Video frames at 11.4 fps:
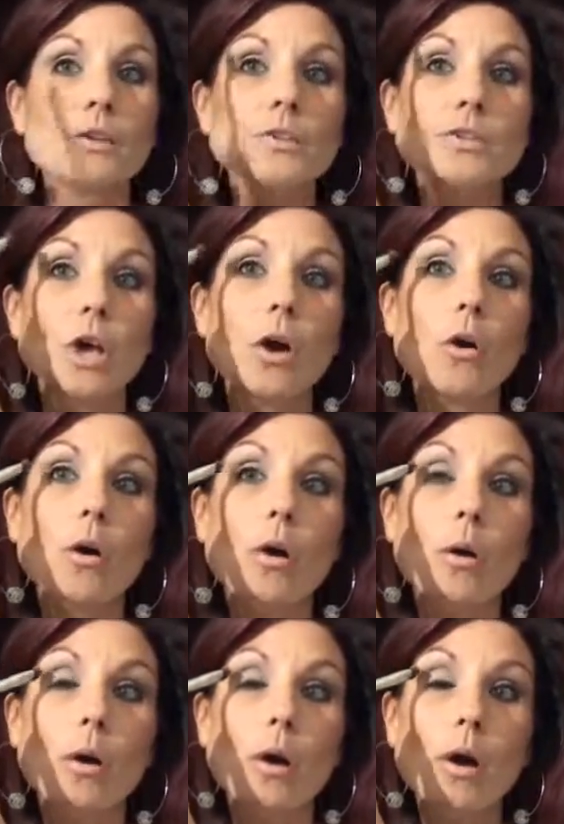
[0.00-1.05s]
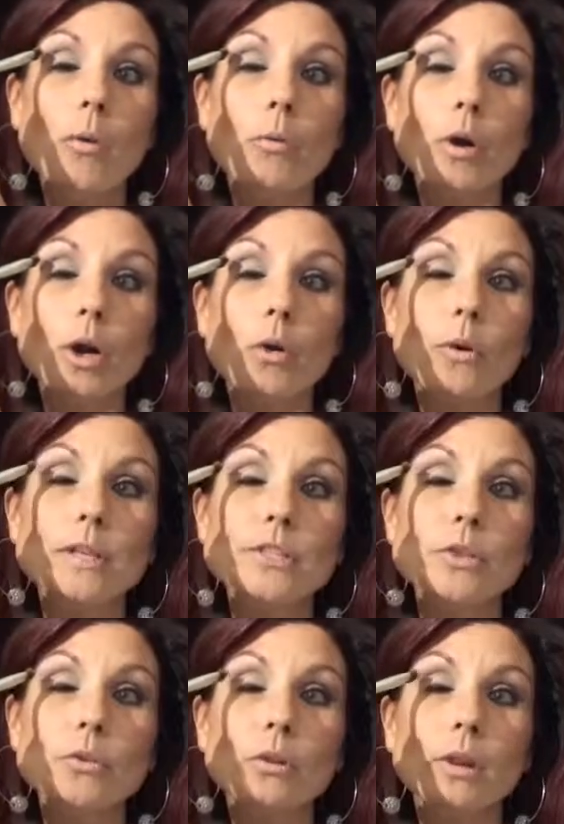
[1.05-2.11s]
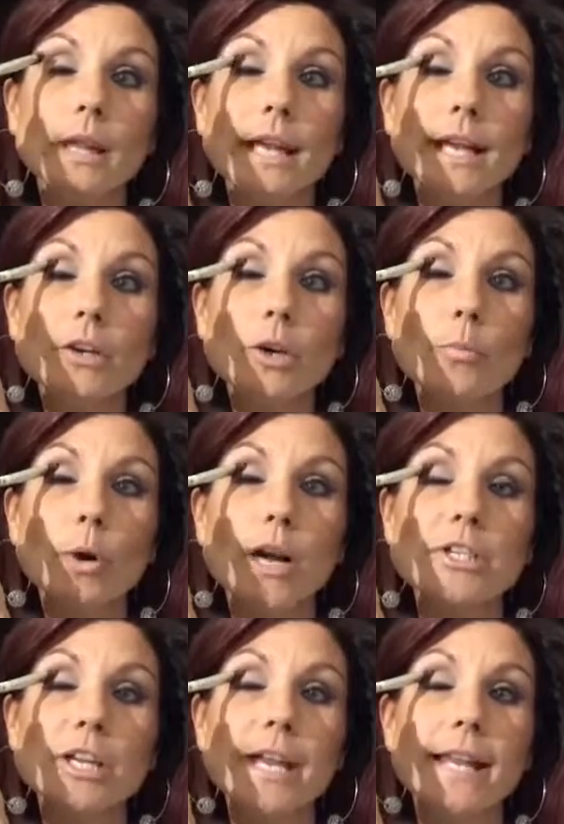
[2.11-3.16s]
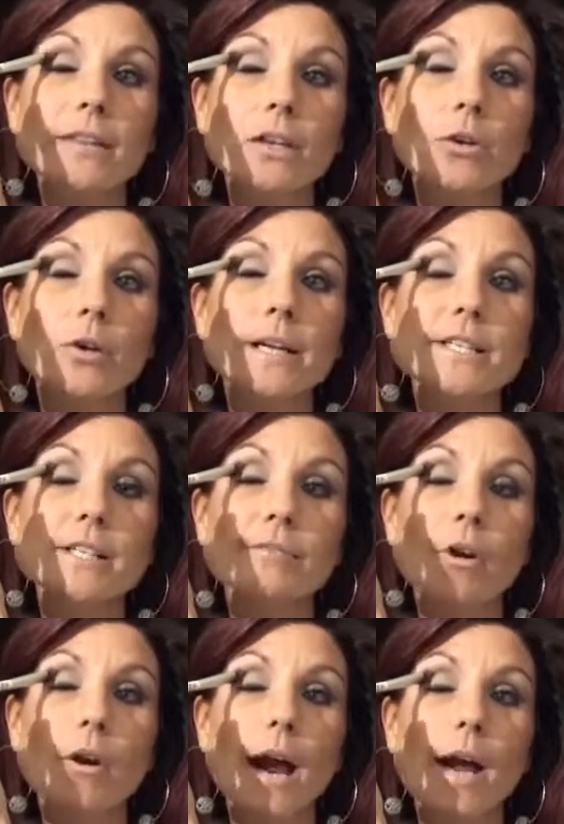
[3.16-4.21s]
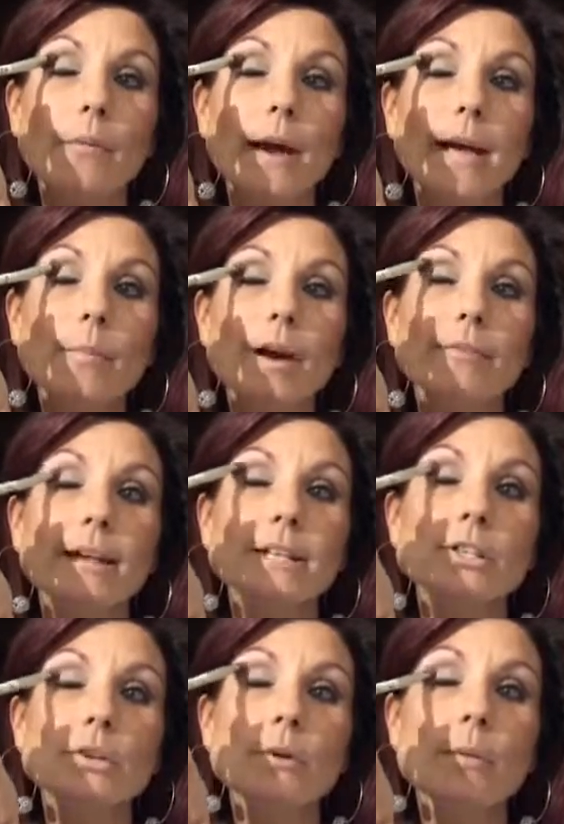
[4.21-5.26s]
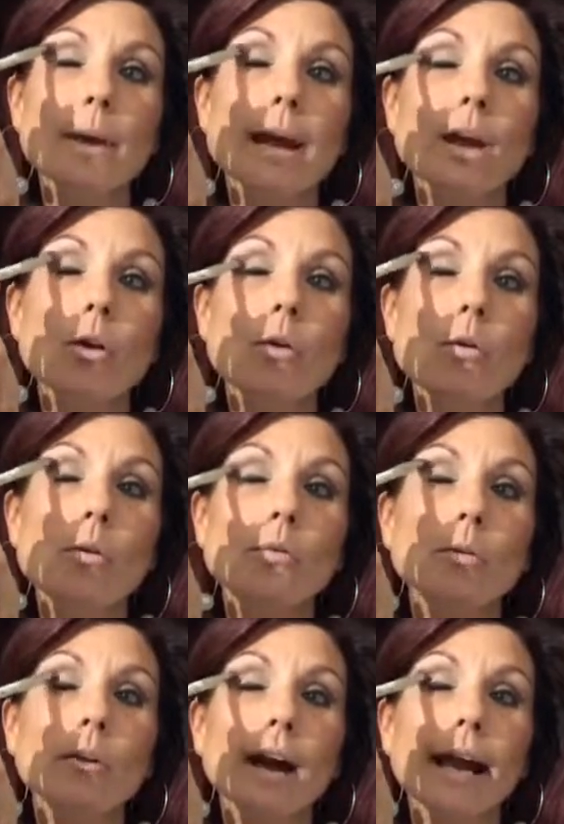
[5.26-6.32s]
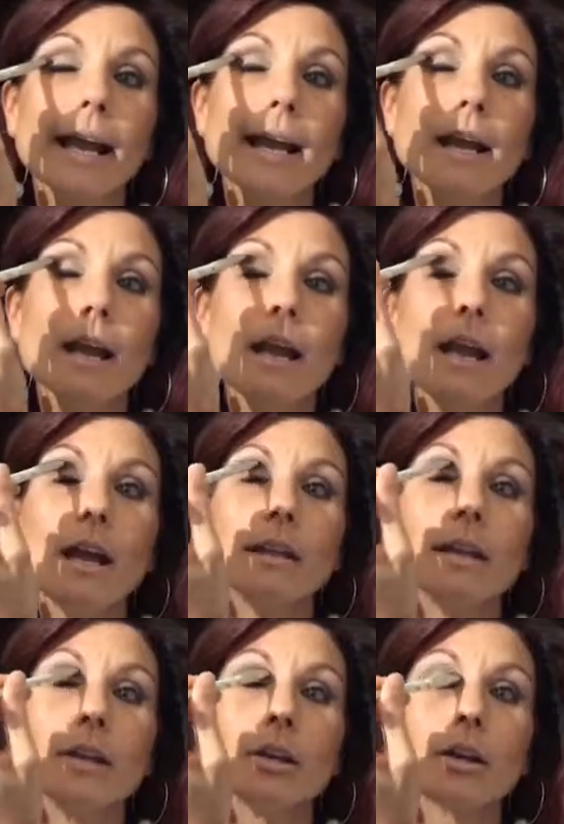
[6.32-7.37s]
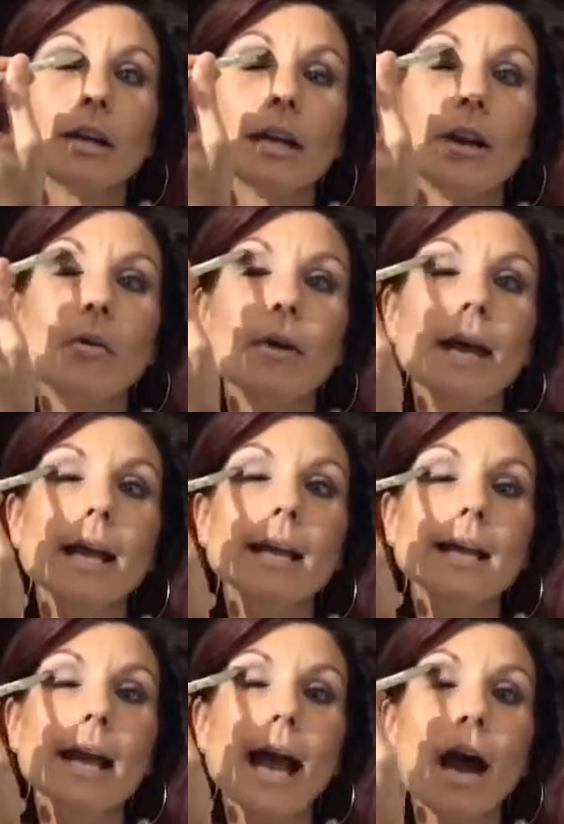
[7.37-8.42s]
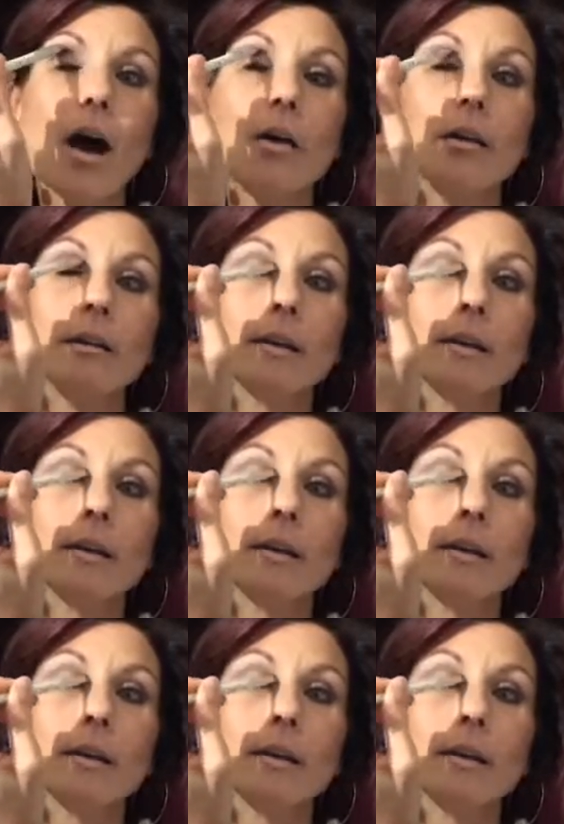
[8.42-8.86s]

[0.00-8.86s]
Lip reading: So we're going to land our brush in the crease of our eye right above it and do a wiggle, right? Then you're going to go in and out,